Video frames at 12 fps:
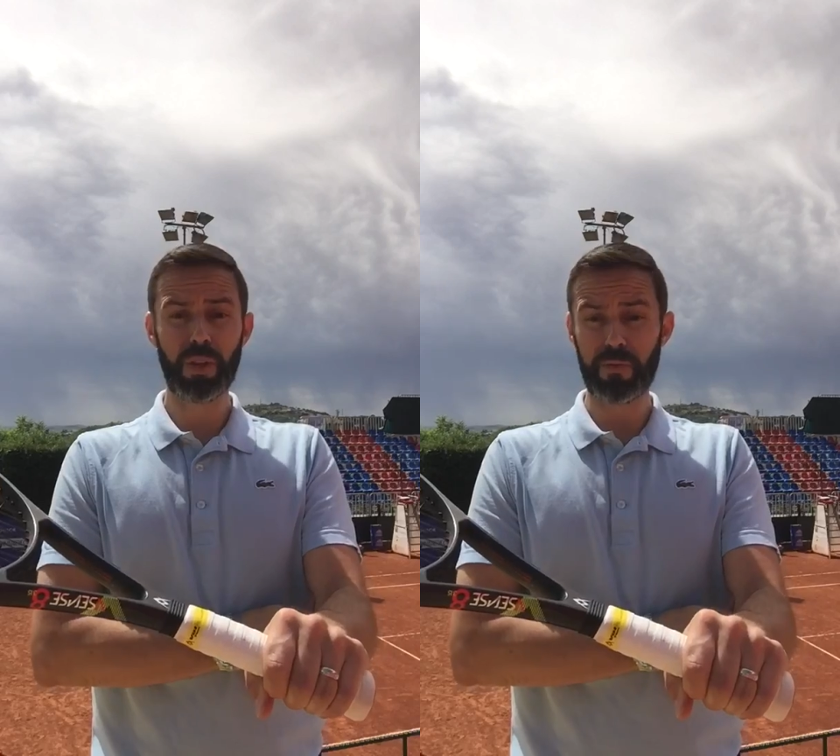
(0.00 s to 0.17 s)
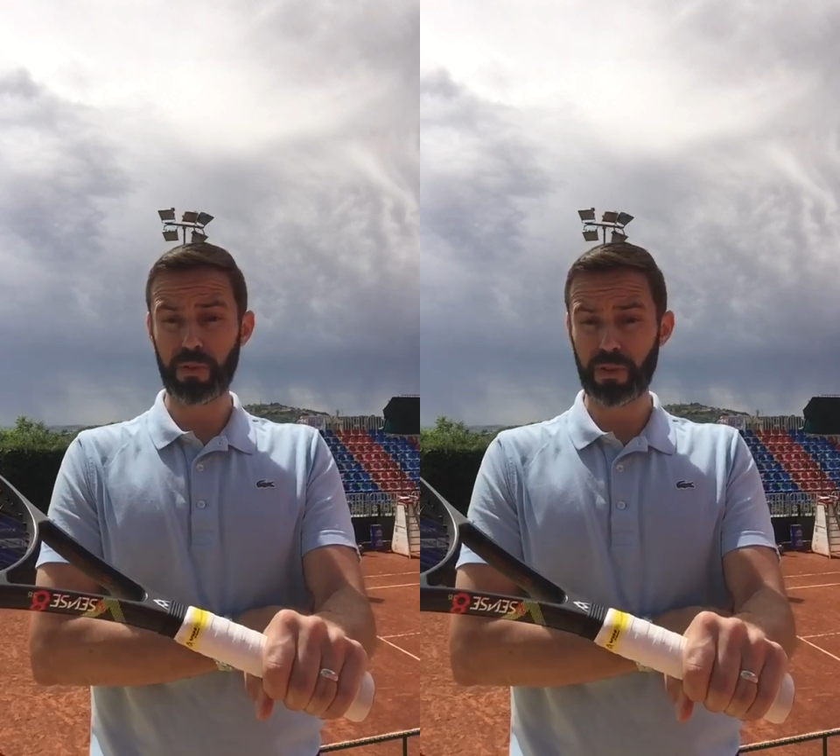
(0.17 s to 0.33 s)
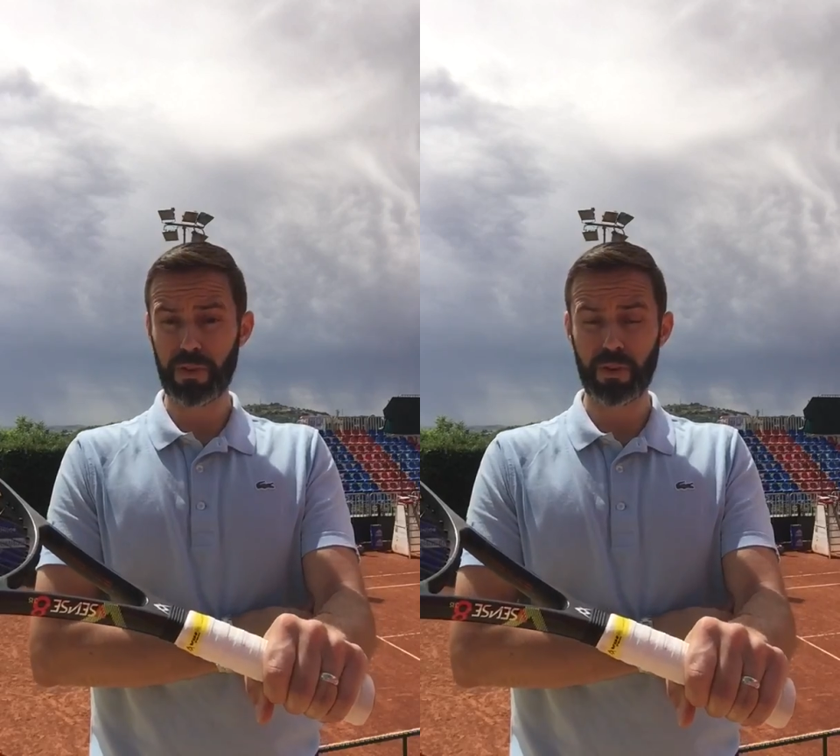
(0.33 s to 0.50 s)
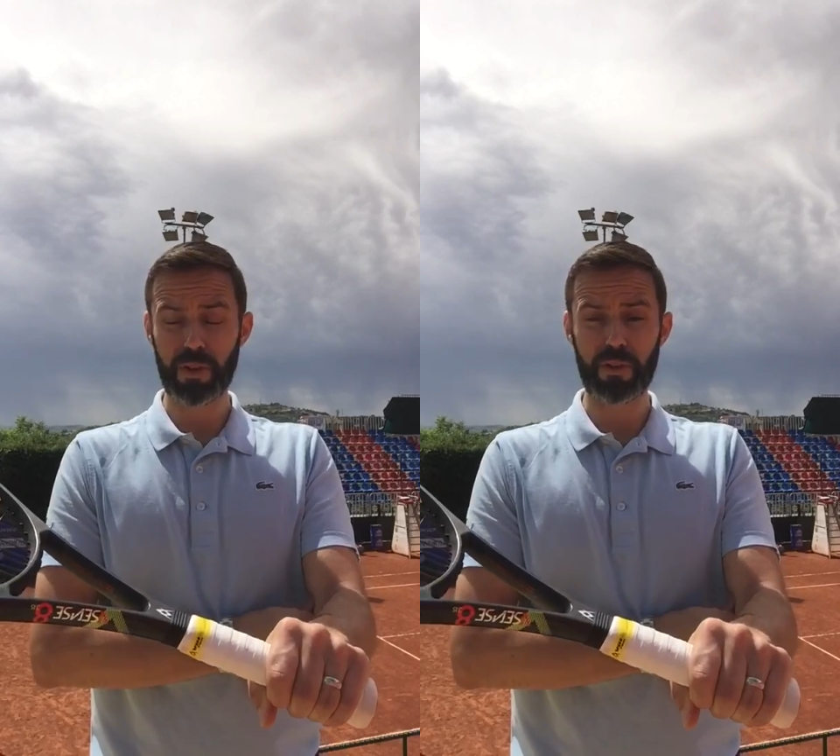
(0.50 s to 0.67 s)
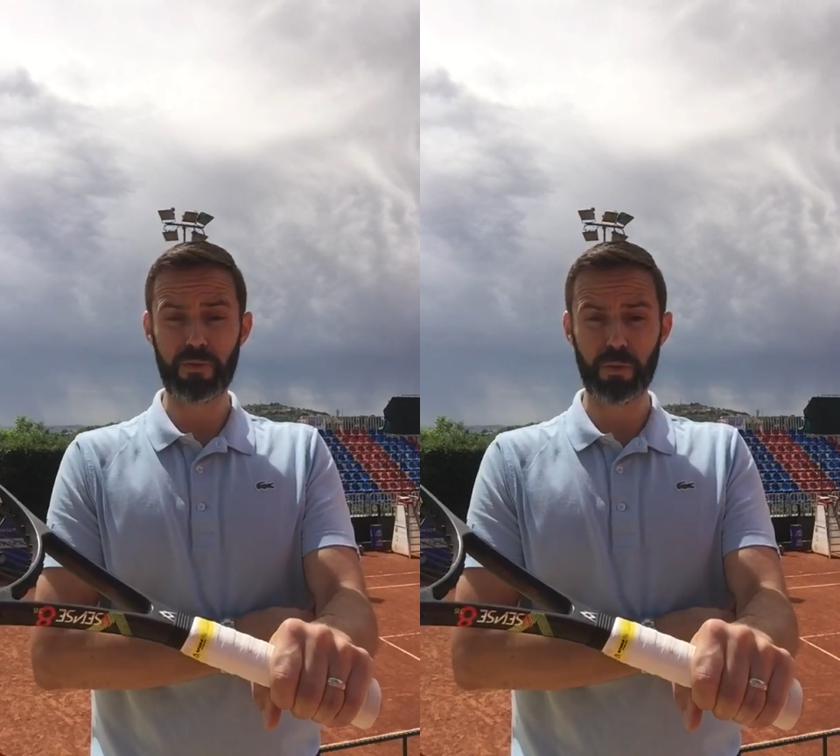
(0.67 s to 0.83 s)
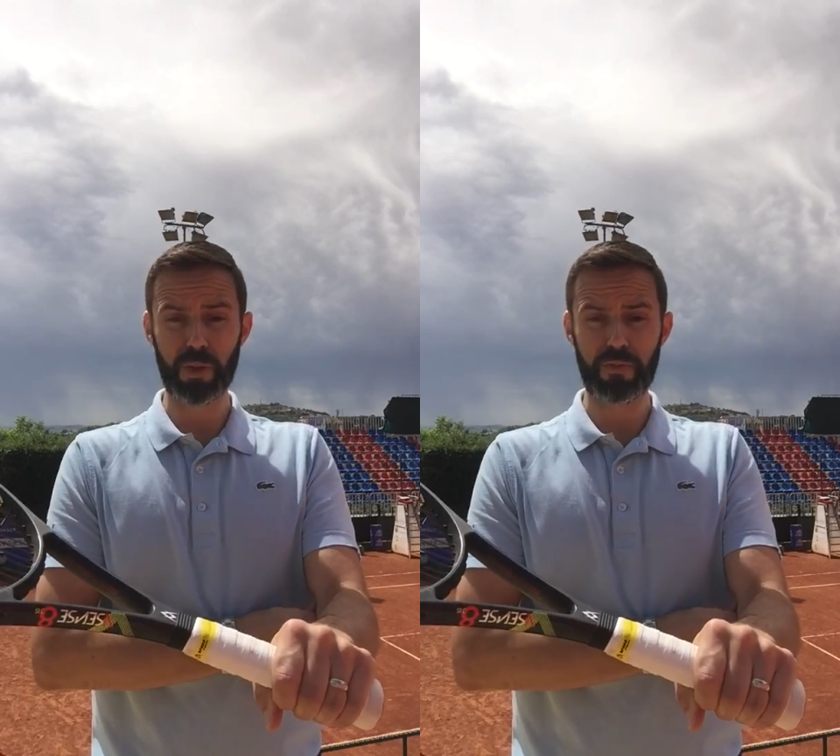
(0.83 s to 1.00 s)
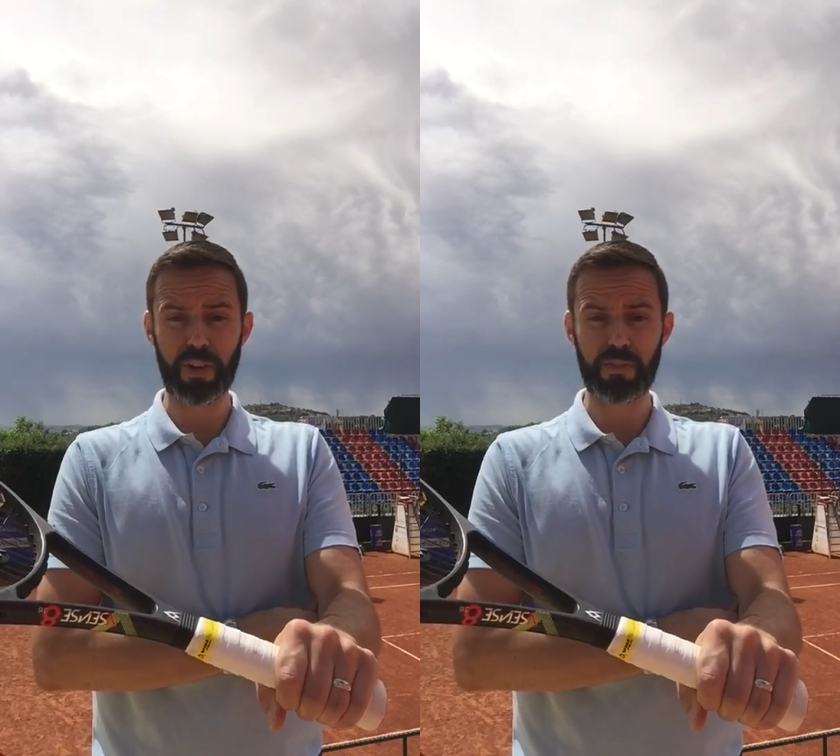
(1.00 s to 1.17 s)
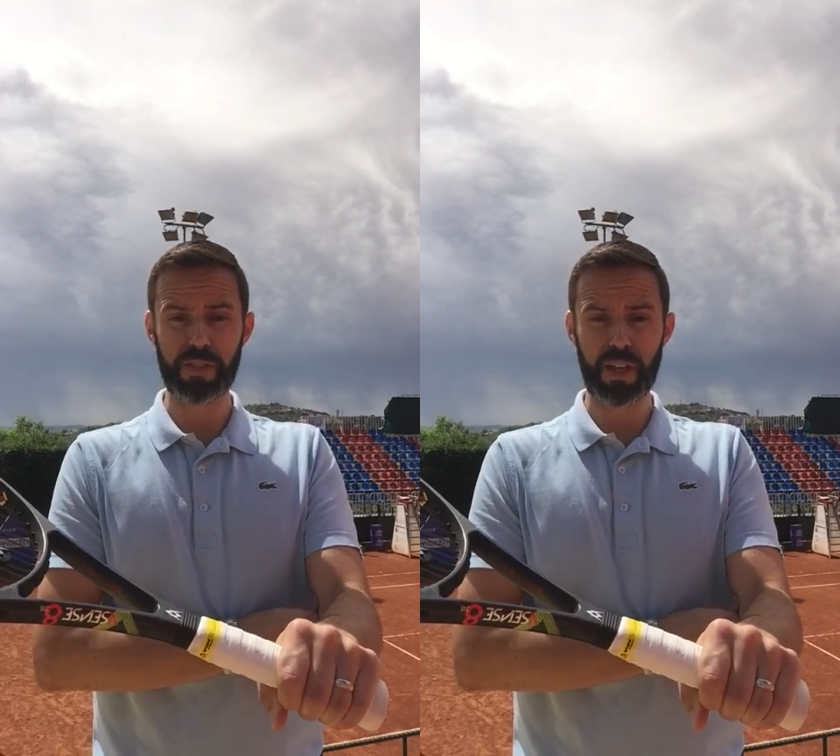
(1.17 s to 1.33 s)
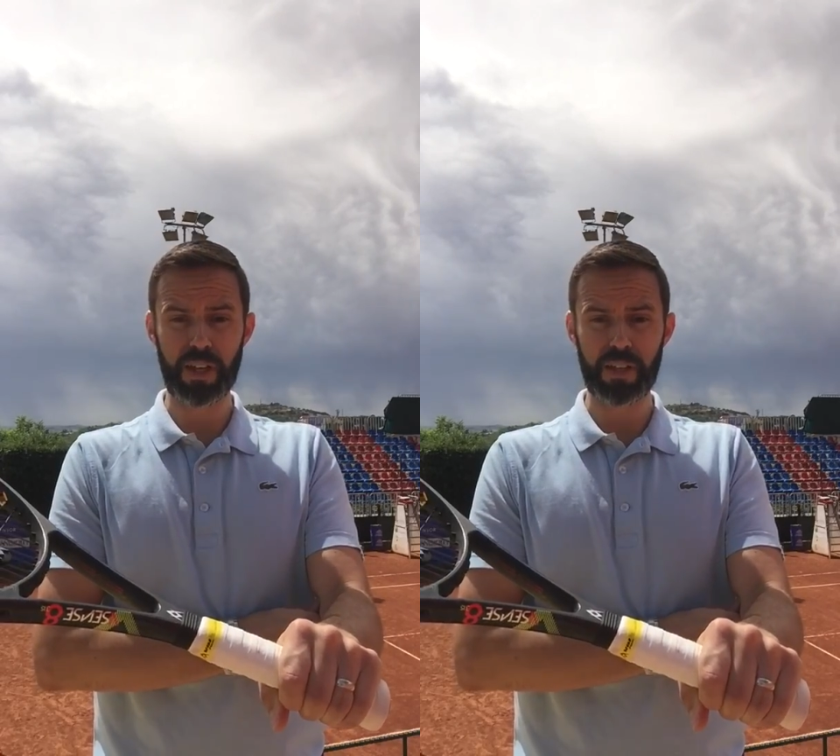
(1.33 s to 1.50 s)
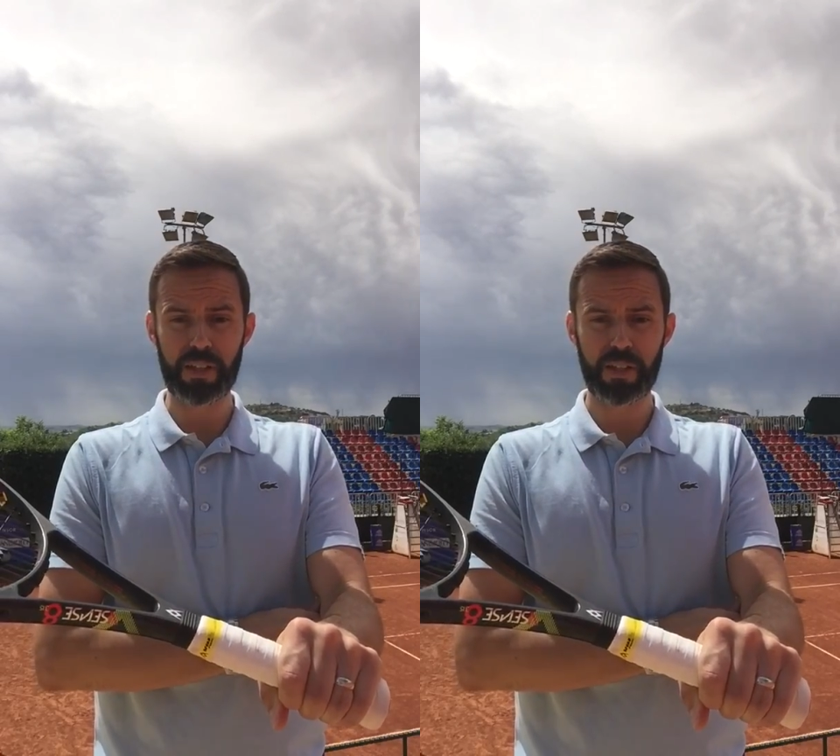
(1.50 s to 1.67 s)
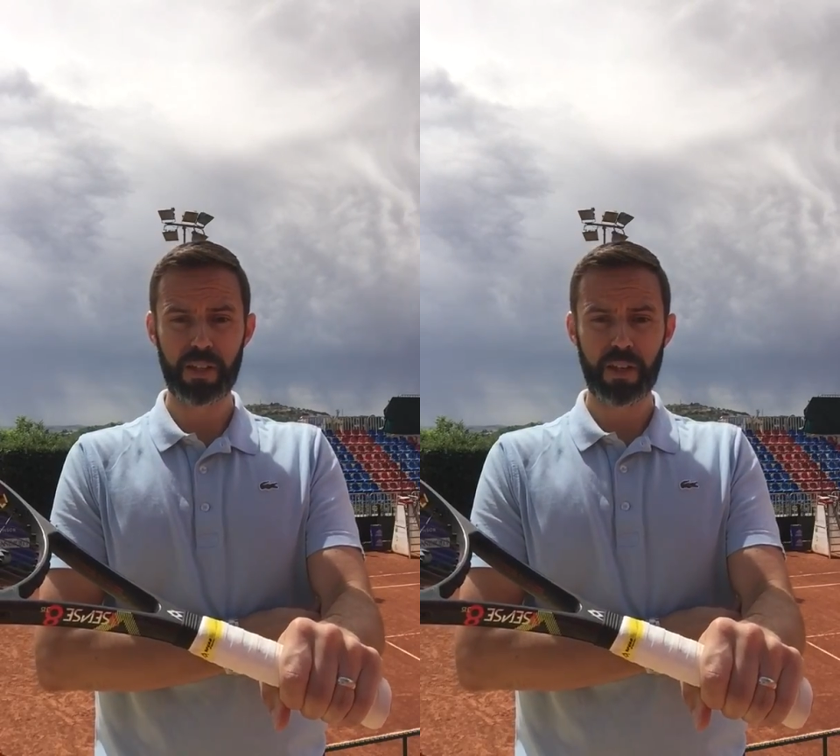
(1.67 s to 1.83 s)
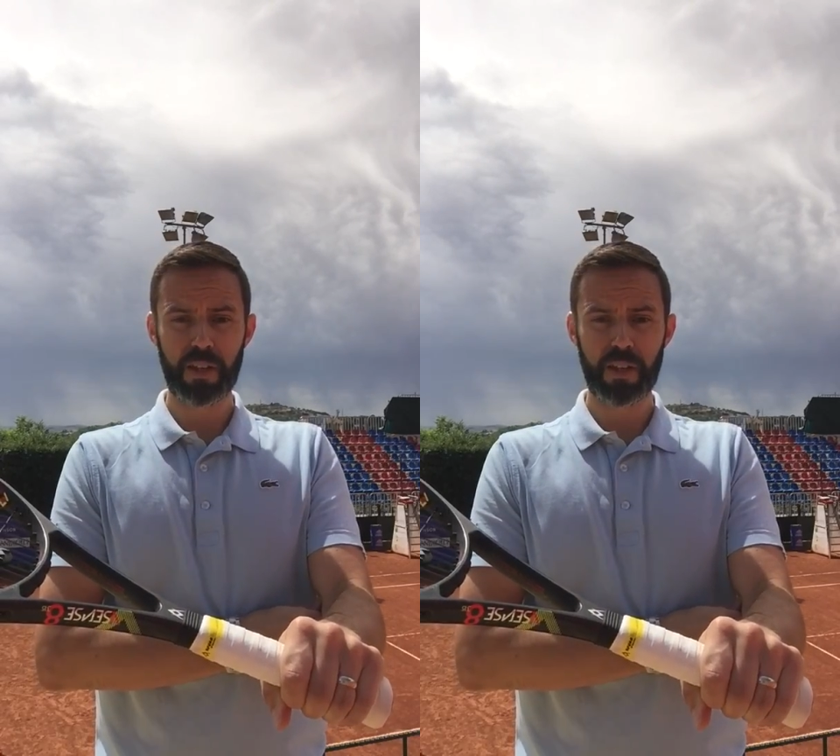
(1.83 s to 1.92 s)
that for 30 to 45 seconds.